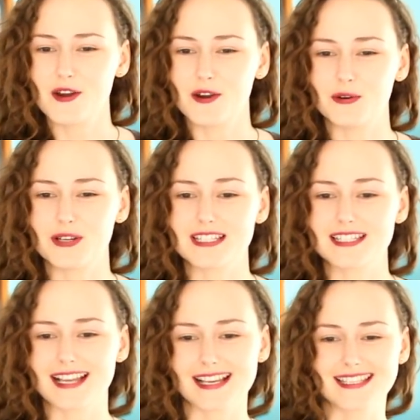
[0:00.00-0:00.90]
who are
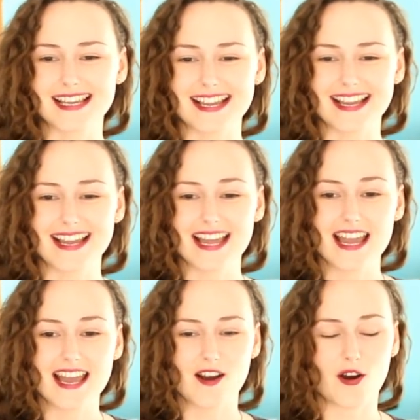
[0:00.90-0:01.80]
discussing,
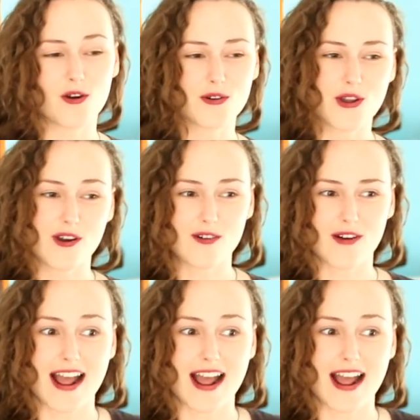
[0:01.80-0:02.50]
oh no,